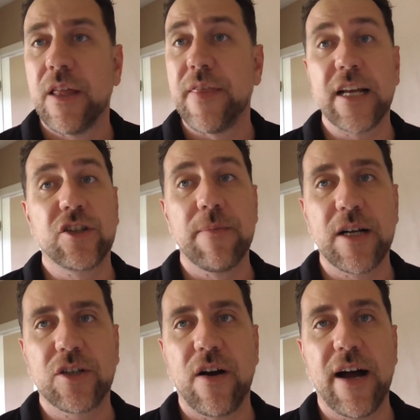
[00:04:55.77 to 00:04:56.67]
Thanks so
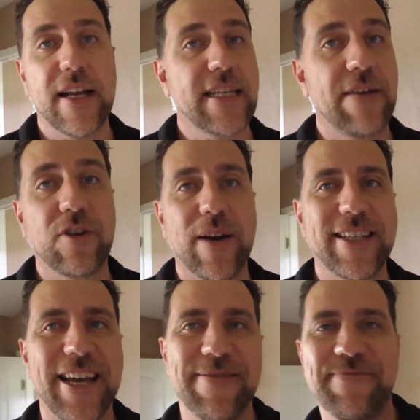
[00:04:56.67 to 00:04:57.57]
much, guys. Have a
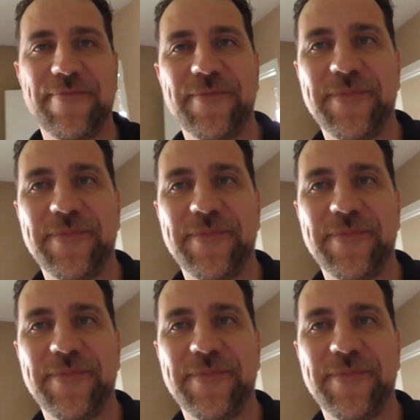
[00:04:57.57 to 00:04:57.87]
great day.